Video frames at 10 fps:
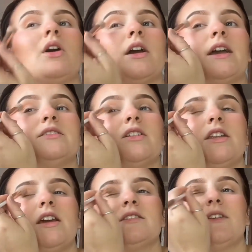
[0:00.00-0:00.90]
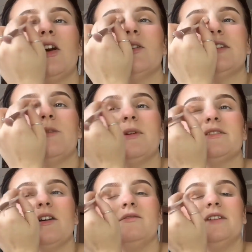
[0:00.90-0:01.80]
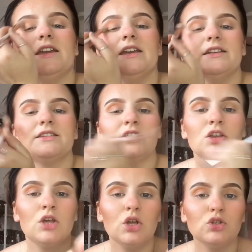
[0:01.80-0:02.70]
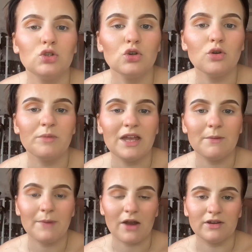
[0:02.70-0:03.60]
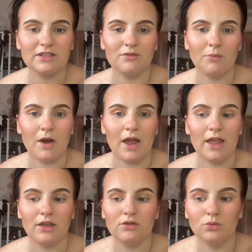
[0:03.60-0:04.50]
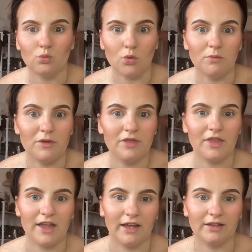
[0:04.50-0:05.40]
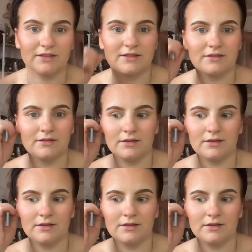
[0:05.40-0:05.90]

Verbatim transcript: Okay so the next thing I'd tell myself is do not be embarrassed by woman things.